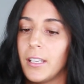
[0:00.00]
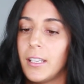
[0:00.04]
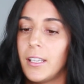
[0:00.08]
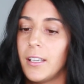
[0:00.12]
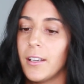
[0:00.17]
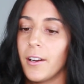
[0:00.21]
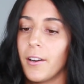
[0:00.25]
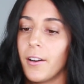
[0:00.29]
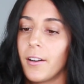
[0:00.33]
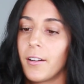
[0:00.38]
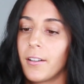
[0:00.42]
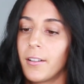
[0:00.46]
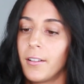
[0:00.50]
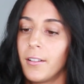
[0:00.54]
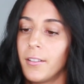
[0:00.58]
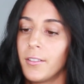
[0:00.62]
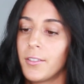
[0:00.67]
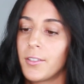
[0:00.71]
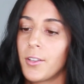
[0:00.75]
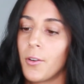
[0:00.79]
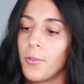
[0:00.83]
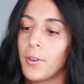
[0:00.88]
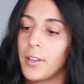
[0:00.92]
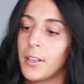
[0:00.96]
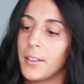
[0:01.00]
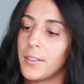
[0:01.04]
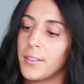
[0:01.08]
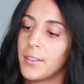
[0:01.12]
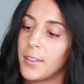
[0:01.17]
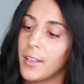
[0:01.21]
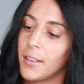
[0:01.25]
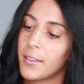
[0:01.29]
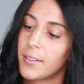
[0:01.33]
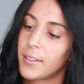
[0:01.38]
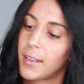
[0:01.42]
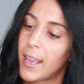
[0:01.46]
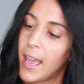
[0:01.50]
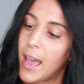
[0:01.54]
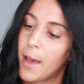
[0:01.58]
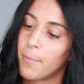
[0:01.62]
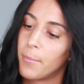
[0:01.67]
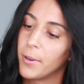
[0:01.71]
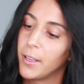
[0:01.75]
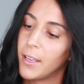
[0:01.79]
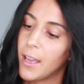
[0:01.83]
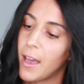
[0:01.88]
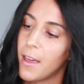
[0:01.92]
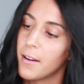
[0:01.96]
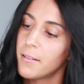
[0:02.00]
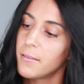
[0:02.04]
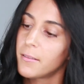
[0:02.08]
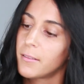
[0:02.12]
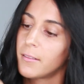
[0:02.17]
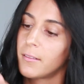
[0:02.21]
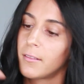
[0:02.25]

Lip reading: ear. So it is this cap again,